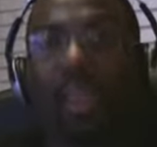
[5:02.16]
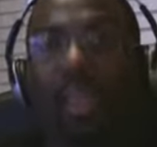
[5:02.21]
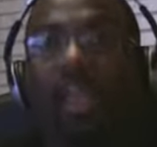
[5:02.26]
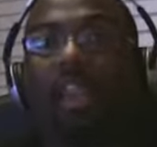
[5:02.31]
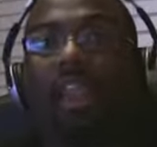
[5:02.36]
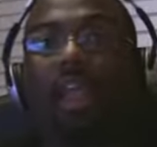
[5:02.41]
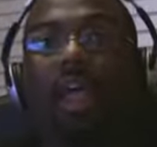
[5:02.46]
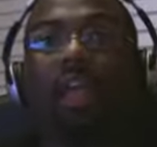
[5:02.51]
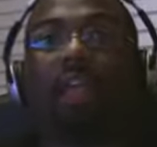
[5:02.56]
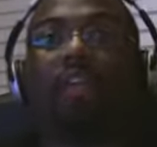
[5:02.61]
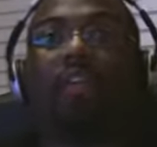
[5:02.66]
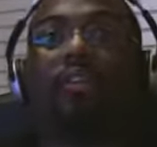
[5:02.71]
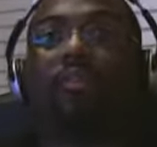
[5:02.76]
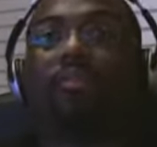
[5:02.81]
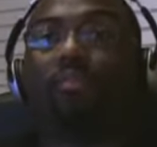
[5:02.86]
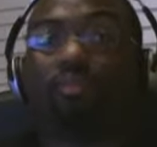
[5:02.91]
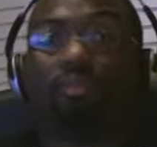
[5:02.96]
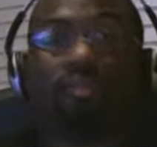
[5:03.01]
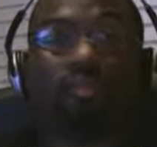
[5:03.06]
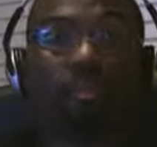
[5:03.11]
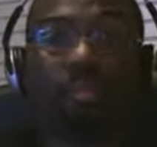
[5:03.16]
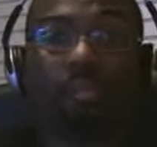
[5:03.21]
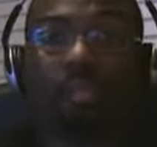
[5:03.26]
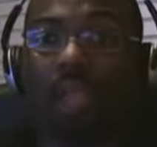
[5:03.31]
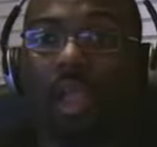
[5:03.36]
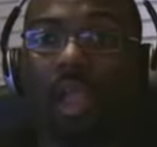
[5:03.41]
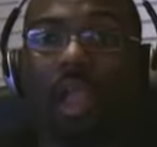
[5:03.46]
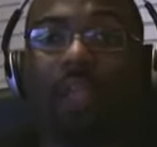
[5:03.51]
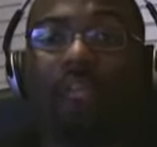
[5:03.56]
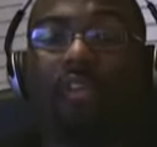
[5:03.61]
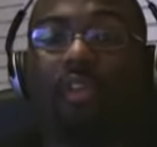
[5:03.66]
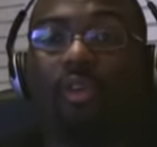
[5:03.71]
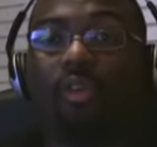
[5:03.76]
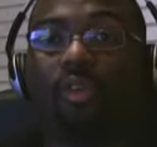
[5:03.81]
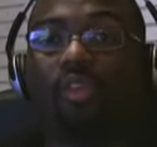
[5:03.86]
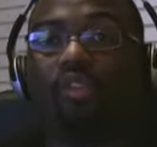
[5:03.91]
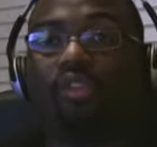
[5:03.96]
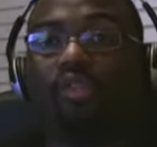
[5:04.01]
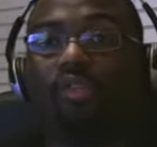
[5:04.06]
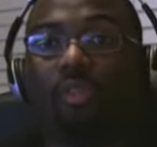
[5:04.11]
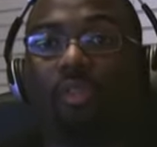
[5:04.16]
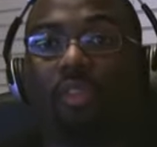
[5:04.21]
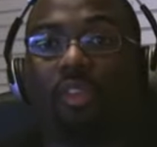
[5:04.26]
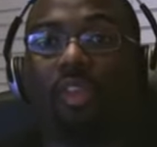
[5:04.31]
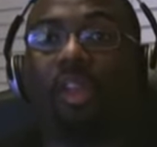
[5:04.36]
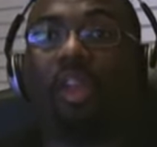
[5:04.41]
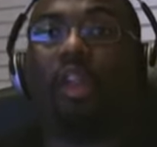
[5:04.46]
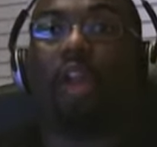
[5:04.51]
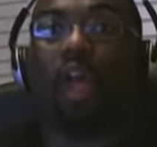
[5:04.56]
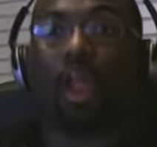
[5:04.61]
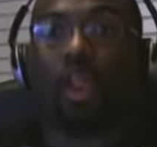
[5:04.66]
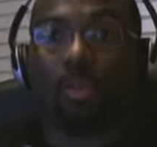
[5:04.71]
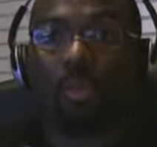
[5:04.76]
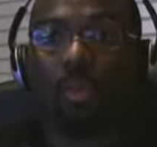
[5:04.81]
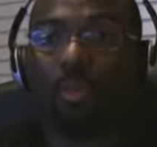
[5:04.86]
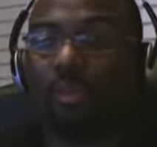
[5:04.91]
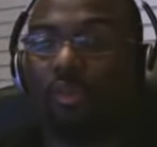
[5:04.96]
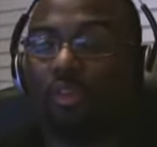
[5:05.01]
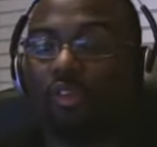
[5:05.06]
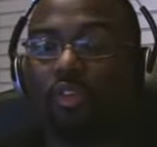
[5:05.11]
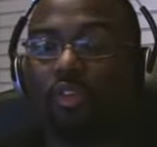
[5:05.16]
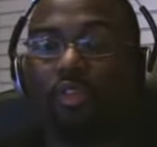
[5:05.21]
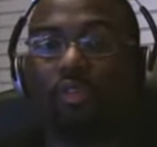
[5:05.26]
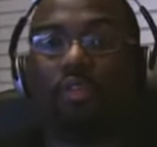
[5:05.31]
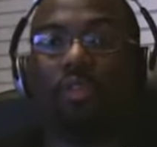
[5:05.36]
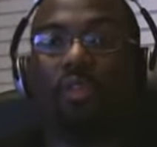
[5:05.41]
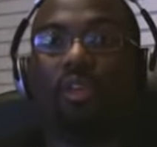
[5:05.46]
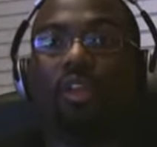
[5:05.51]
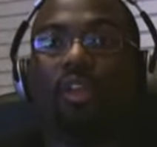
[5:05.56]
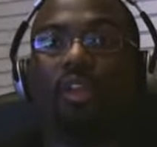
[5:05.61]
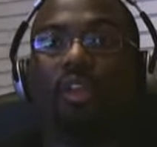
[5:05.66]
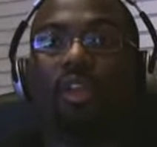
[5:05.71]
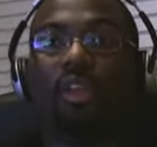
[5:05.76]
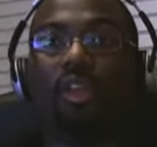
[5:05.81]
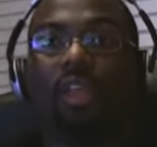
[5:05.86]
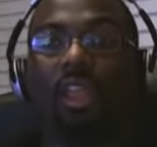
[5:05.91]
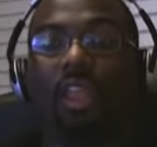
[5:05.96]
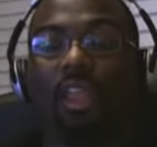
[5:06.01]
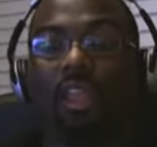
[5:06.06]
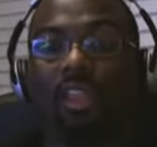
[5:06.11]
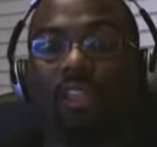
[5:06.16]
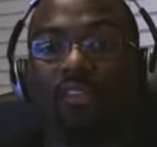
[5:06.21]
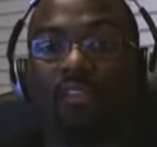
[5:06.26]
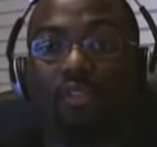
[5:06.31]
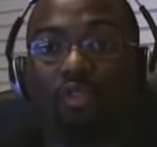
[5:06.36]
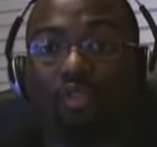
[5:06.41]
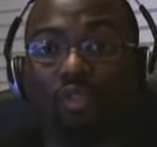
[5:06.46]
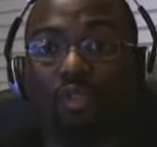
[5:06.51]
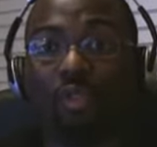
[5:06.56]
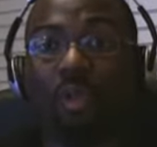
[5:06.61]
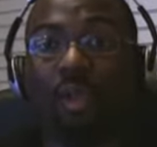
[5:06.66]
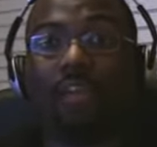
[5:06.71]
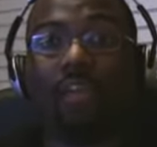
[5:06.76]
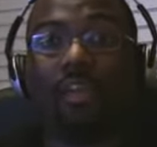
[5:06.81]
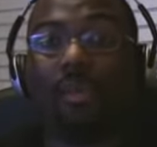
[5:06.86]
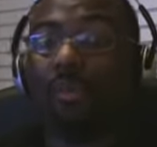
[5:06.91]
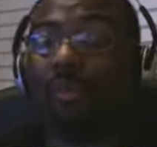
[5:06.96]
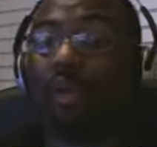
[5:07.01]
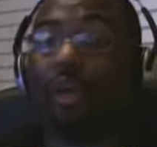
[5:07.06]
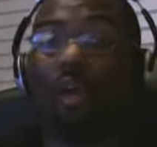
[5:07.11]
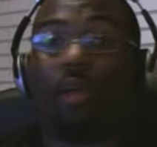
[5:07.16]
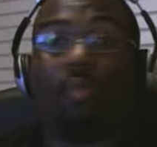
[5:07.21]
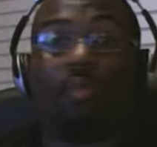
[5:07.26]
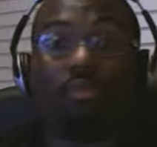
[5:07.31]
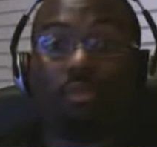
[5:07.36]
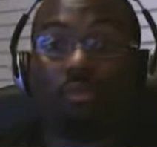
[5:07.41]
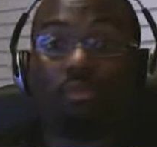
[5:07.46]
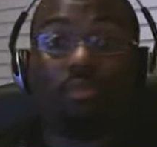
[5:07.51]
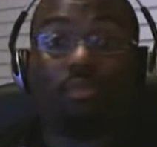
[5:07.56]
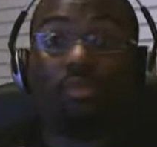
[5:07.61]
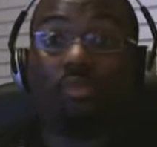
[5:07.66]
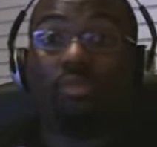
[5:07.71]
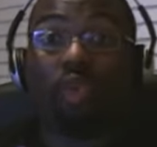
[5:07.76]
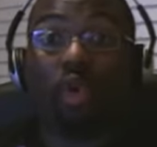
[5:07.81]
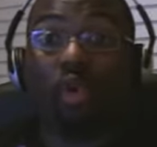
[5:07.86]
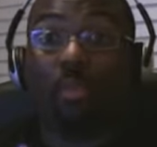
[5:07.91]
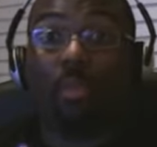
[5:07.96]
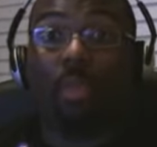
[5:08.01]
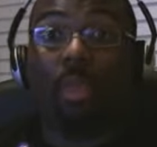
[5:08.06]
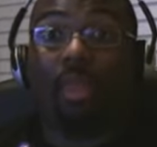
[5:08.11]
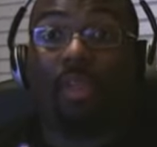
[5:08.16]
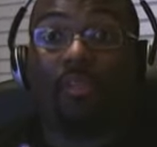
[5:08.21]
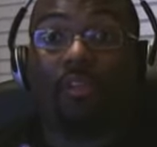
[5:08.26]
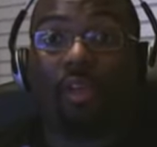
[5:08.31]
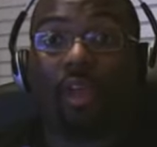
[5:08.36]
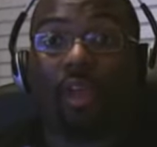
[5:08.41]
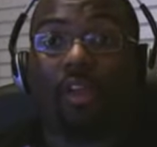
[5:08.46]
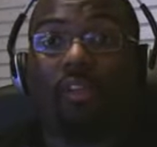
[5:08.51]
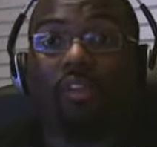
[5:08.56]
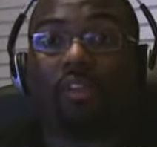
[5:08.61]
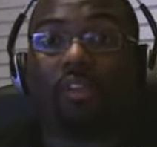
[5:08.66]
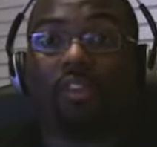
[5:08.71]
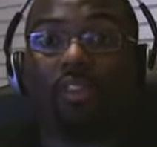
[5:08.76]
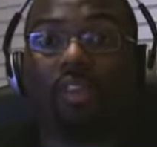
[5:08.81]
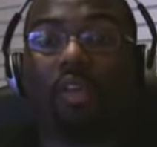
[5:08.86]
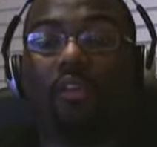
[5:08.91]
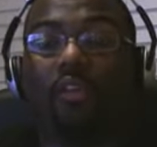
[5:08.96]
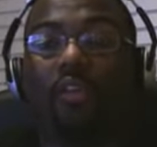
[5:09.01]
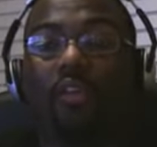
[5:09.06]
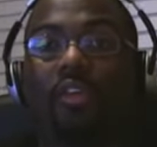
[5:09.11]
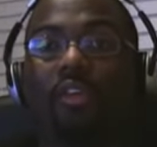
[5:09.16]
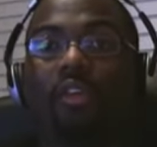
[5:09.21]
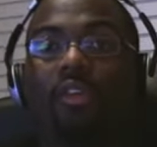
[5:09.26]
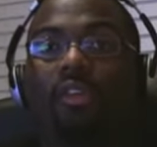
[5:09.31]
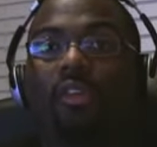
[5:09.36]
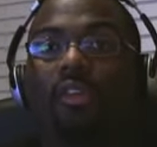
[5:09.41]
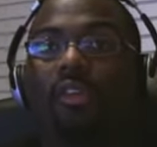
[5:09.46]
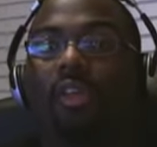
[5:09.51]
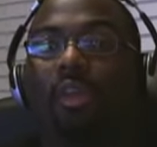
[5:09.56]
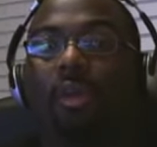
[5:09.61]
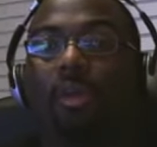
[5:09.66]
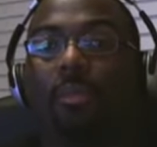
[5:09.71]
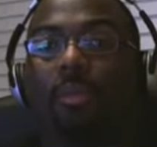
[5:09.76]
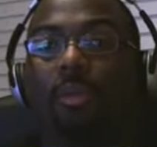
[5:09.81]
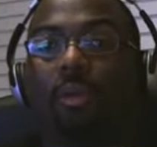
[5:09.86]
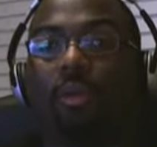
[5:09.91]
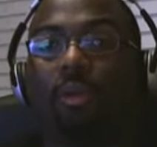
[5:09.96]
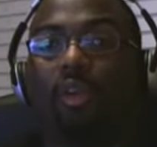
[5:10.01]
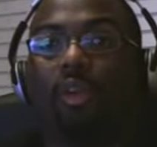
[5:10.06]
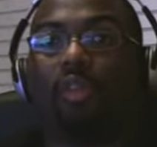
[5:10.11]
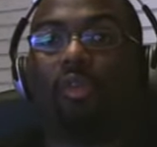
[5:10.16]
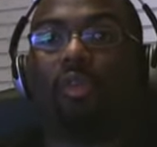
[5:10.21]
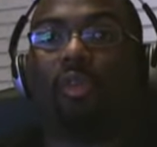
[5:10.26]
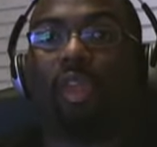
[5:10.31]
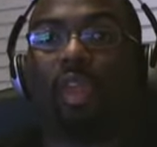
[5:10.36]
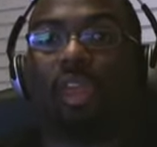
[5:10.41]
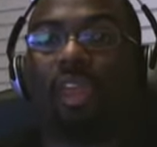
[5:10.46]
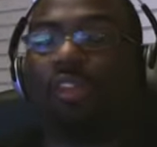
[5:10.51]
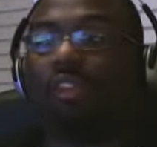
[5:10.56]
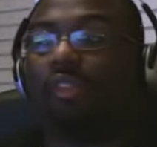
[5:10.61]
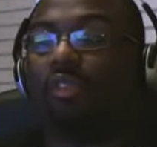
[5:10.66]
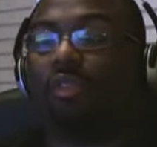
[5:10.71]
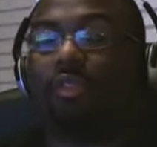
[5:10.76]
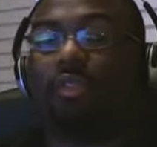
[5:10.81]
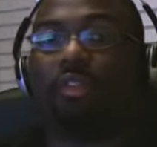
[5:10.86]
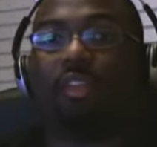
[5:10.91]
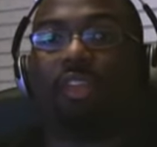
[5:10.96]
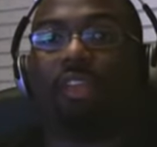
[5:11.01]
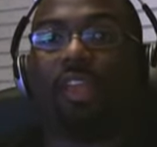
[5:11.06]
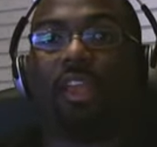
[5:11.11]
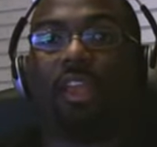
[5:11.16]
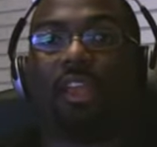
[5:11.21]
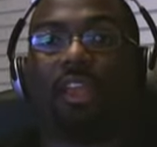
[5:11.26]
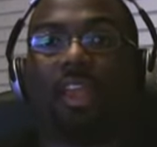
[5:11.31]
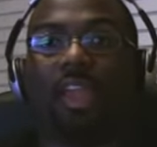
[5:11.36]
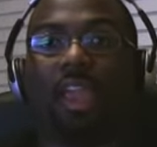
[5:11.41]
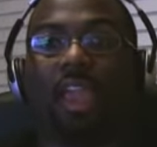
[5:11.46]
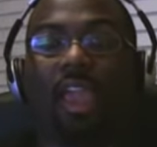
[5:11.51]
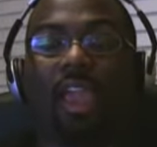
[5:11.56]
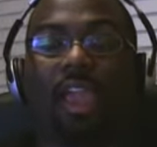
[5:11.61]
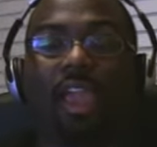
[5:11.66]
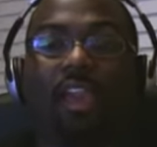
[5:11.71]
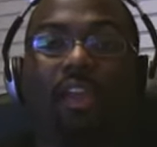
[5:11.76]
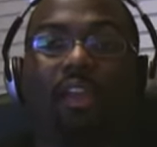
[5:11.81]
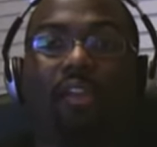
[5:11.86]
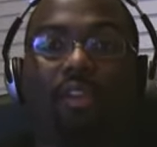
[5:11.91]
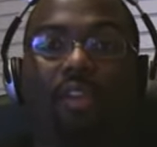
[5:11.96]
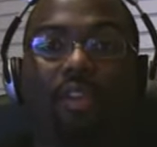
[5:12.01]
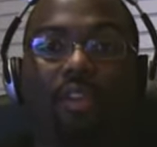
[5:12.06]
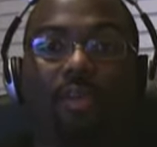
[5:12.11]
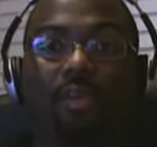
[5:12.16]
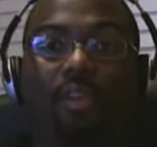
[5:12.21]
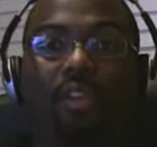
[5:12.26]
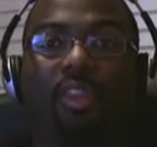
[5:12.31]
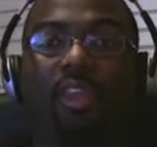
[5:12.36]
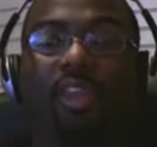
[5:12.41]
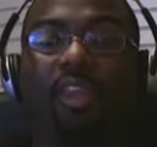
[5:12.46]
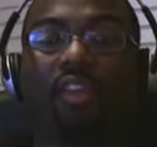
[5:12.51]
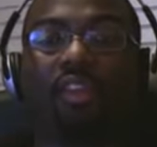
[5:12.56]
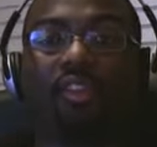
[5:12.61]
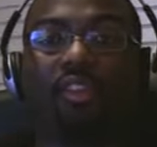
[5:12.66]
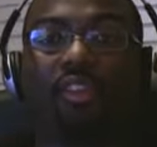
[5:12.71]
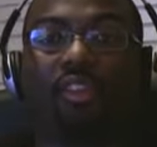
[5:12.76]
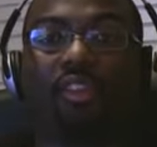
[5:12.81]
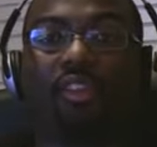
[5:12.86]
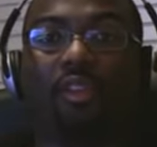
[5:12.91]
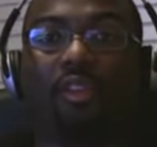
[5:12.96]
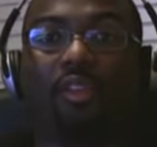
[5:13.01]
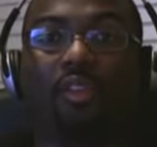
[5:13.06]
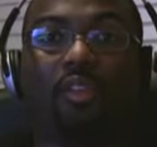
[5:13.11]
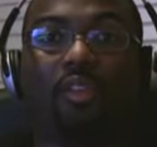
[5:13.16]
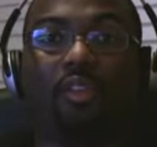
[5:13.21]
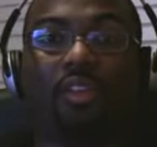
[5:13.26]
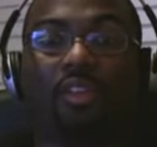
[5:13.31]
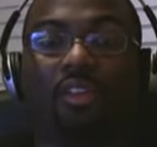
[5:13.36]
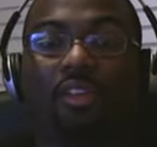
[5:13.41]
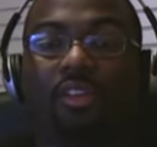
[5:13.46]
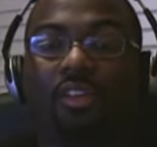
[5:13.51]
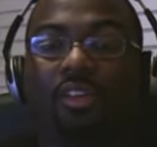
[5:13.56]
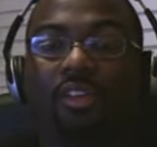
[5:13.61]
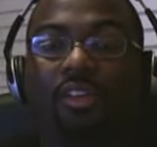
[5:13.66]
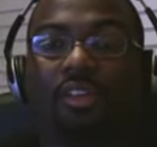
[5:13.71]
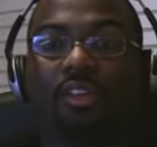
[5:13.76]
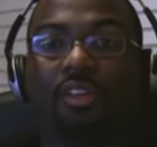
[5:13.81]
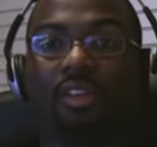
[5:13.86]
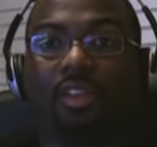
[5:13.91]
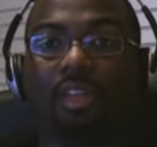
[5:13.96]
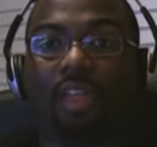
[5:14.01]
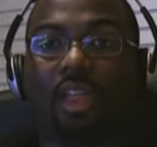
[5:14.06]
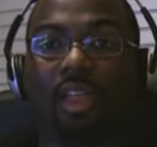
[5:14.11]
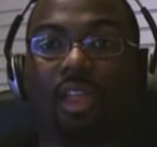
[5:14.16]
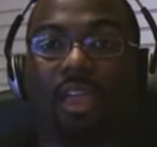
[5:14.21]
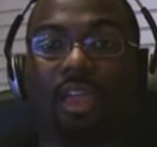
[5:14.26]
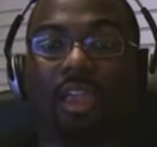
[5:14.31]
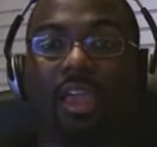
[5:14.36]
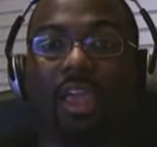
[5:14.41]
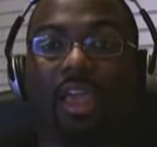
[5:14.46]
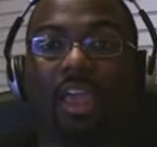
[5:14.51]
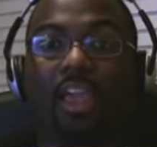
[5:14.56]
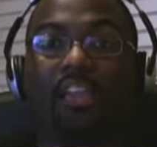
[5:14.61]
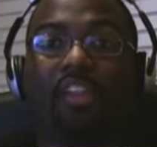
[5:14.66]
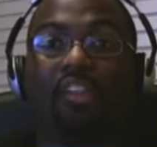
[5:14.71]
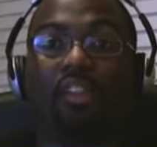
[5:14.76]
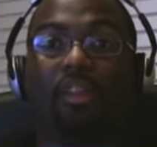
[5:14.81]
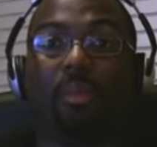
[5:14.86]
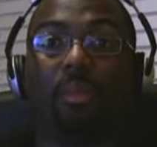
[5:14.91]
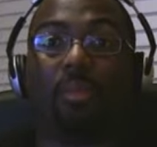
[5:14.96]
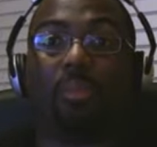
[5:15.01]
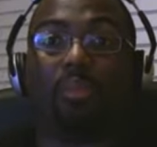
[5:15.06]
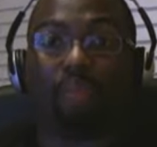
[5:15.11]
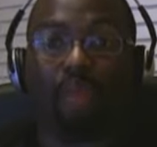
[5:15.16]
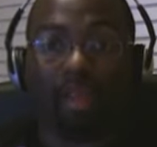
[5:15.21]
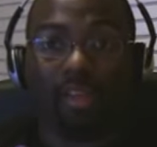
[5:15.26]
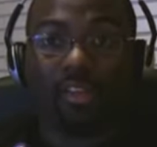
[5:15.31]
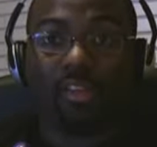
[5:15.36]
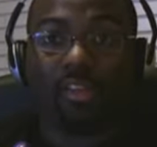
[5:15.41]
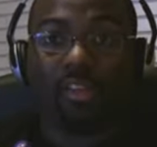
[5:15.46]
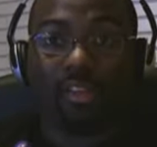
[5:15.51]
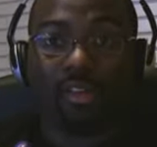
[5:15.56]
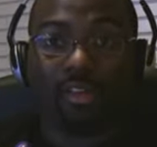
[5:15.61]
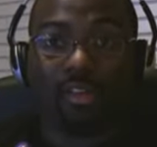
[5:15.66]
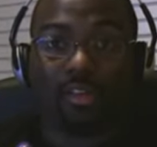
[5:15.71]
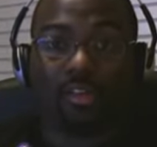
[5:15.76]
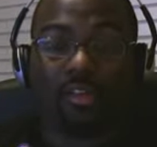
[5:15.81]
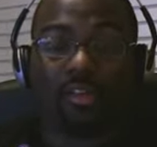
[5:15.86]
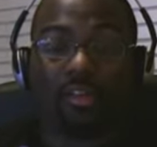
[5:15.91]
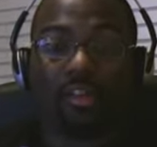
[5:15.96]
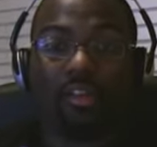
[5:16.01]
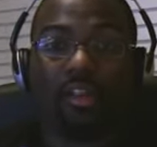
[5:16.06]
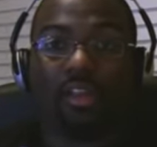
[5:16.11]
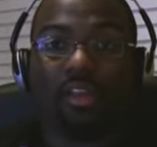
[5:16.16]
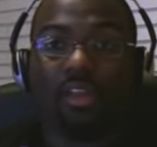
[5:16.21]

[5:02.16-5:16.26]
a headliner. I have no issues with it. A lot of people do. And if you do have that problem, don't pay for Anderson Silva. But what you can't do is get angry with Anderson Silva like as the president